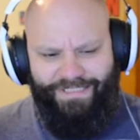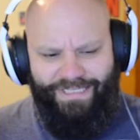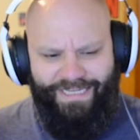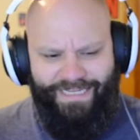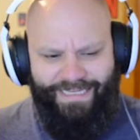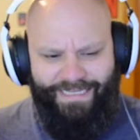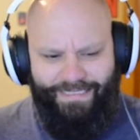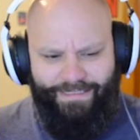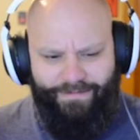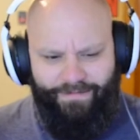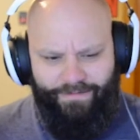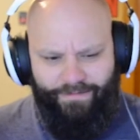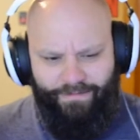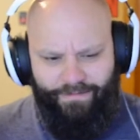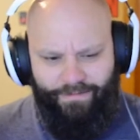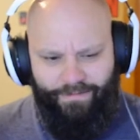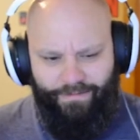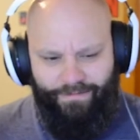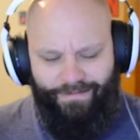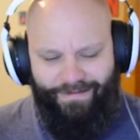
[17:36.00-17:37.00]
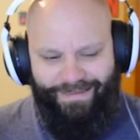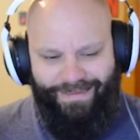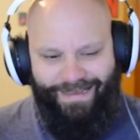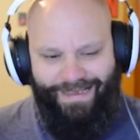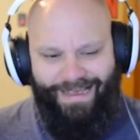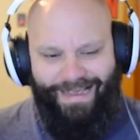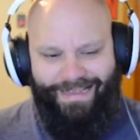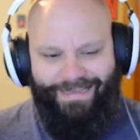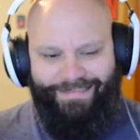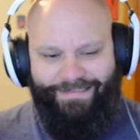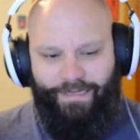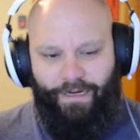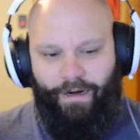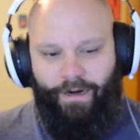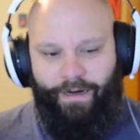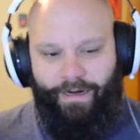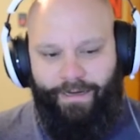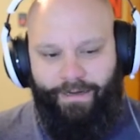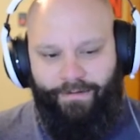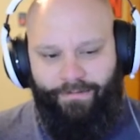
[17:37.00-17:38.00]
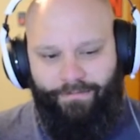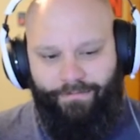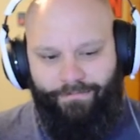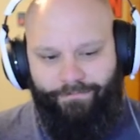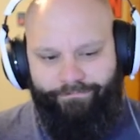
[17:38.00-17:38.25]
Jeez. Sorry.